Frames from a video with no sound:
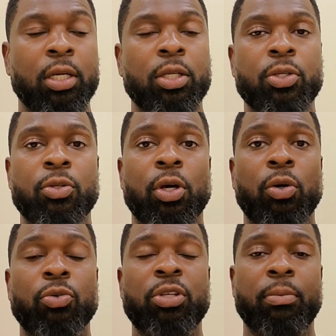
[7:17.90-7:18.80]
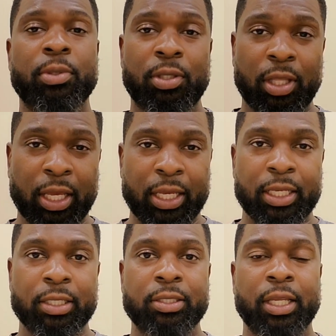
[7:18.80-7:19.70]
you know, some of the
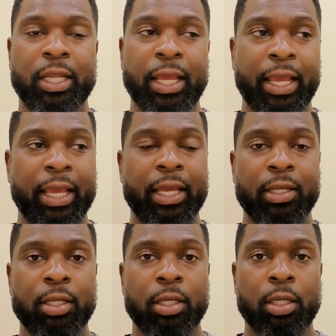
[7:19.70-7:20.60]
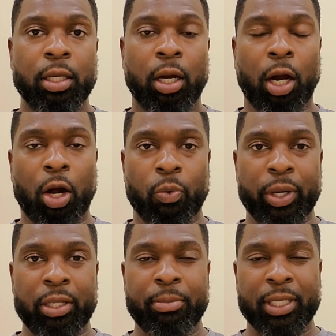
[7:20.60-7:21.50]
things that had
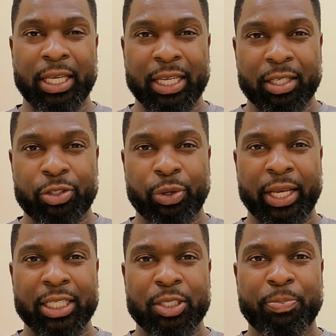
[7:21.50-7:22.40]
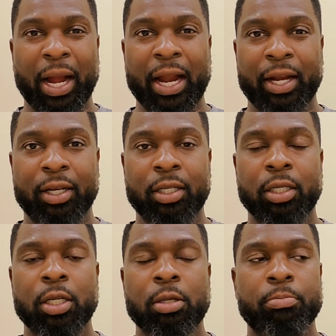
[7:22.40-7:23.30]
already began to transpire.
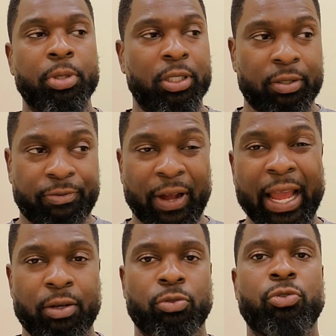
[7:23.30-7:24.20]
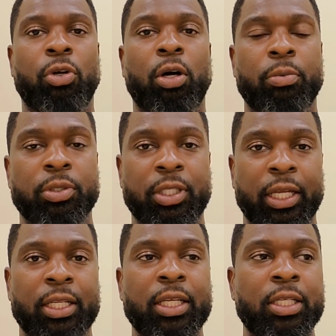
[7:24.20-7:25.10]
But the final draw was
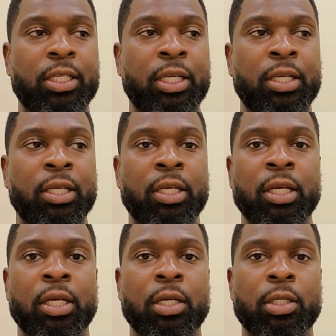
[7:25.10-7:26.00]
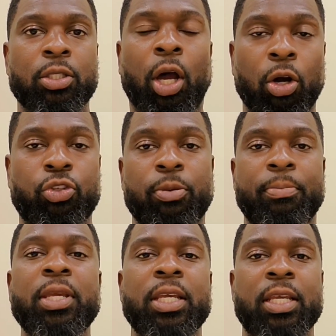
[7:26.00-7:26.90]
that he talked to
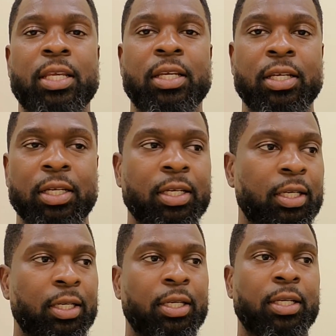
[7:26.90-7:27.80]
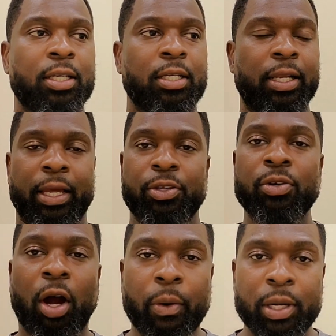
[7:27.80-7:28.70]
me. Now,
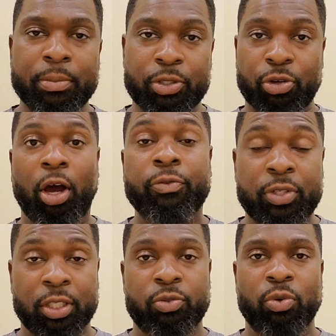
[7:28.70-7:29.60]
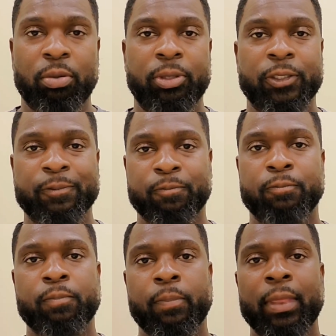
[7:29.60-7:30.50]
you already betrothed to this woman,
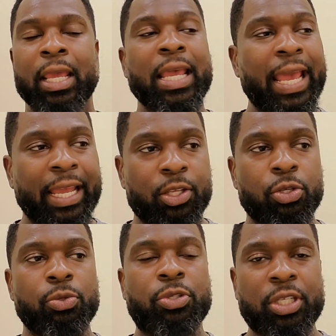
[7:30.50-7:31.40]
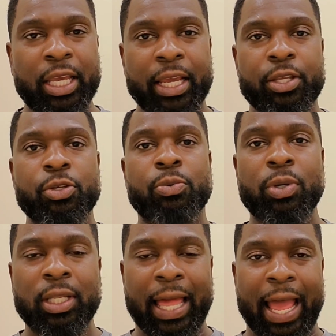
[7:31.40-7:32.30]
and you said you
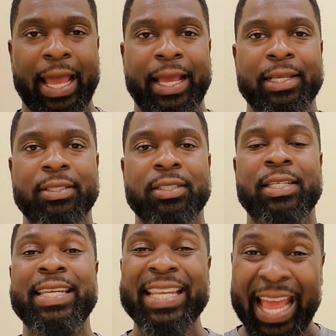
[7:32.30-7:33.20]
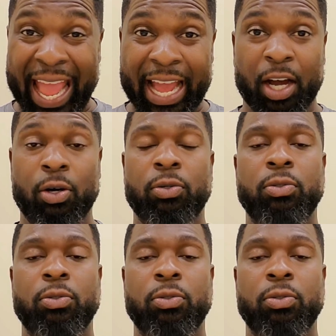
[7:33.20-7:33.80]
realize now